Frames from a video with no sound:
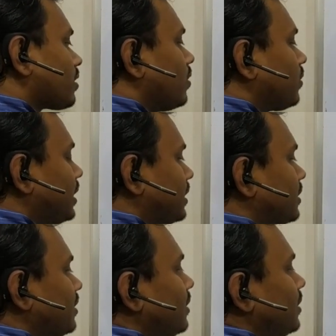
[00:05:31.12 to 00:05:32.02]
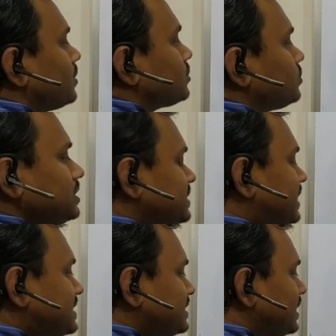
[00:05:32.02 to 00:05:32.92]
Okay. So this is
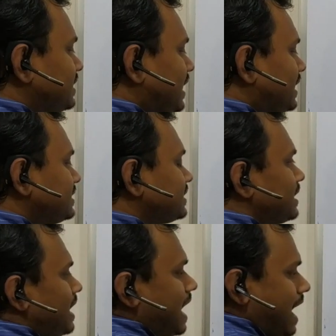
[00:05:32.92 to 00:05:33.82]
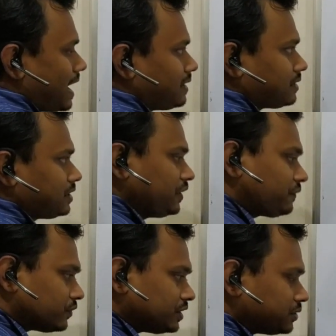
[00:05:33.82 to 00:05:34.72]
acetaldehyde. And
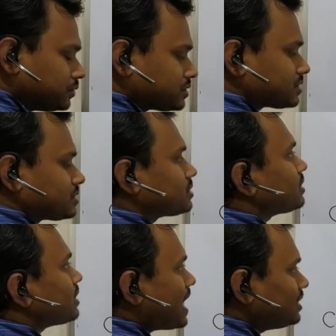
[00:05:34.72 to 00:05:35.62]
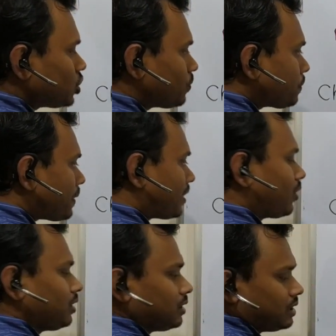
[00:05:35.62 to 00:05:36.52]
if we use
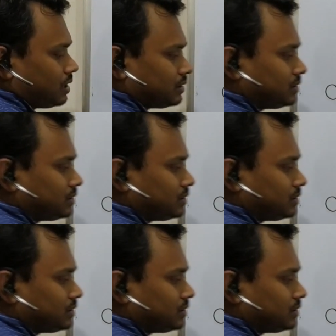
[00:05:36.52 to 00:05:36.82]
isopropanol,